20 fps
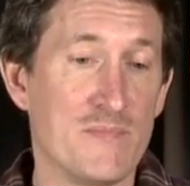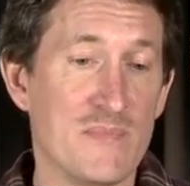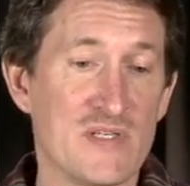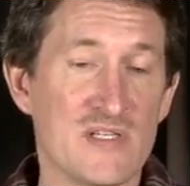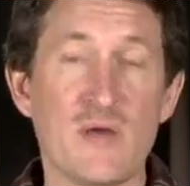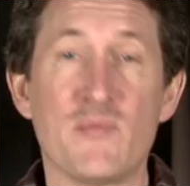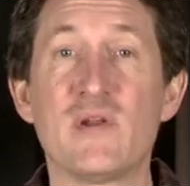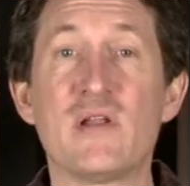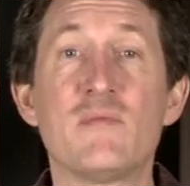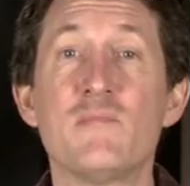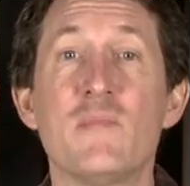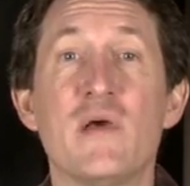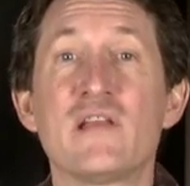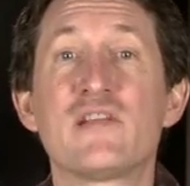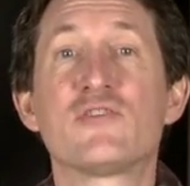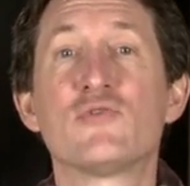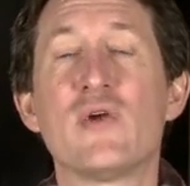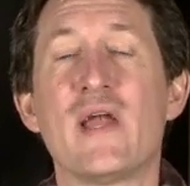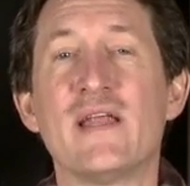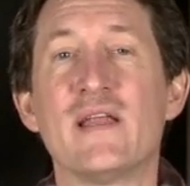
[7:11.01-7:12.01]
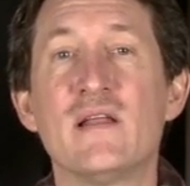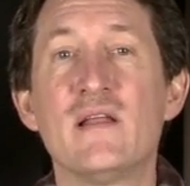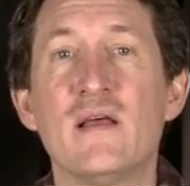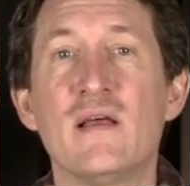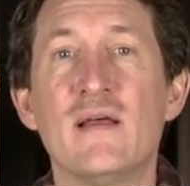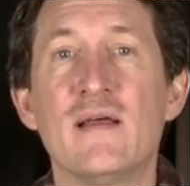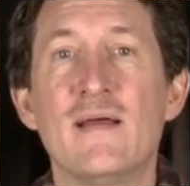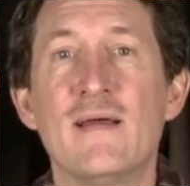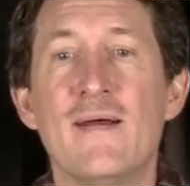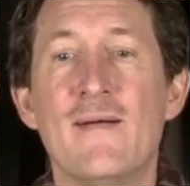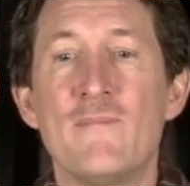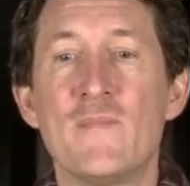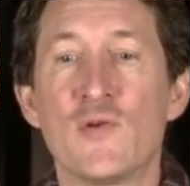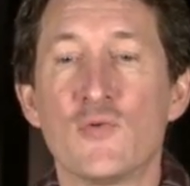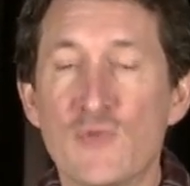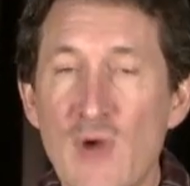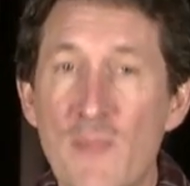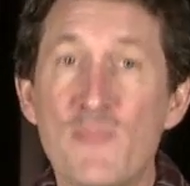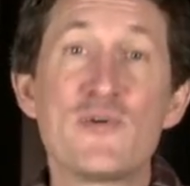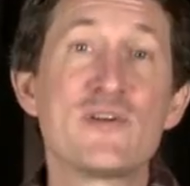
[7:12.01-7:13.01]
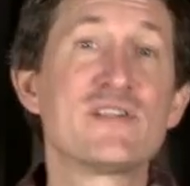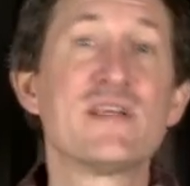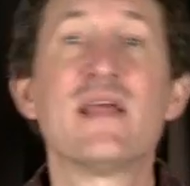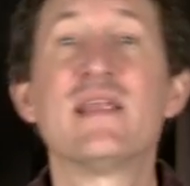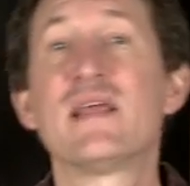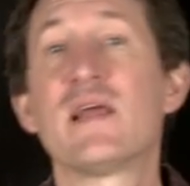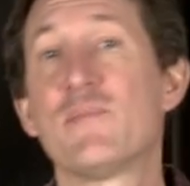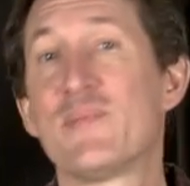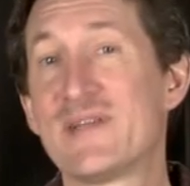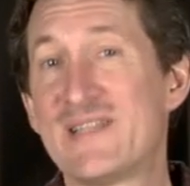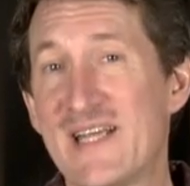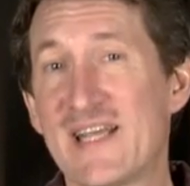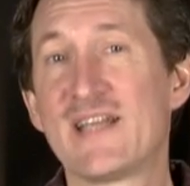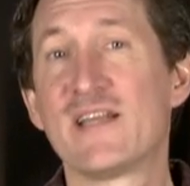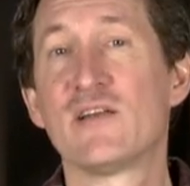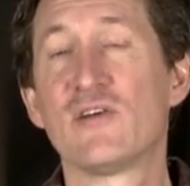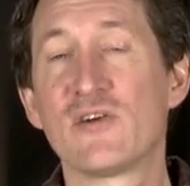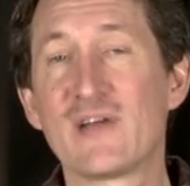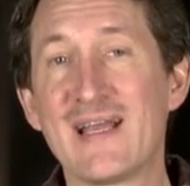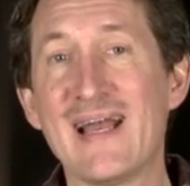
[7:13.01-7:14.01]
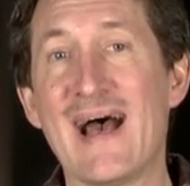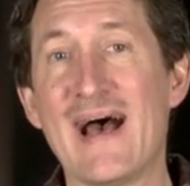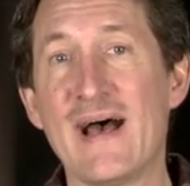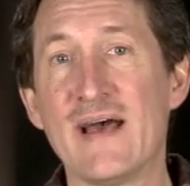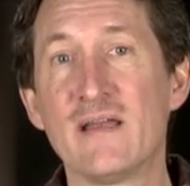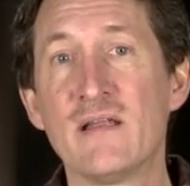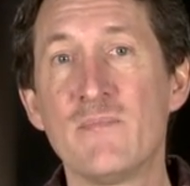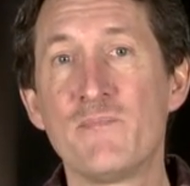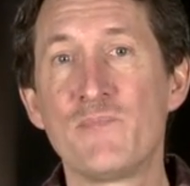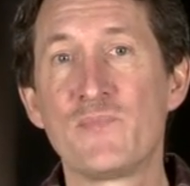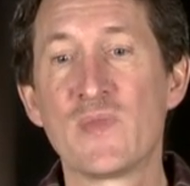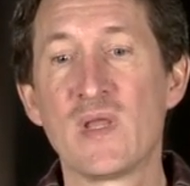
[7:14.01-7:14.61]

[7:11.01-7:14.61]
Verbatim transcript: someone had, had created representing a particular god,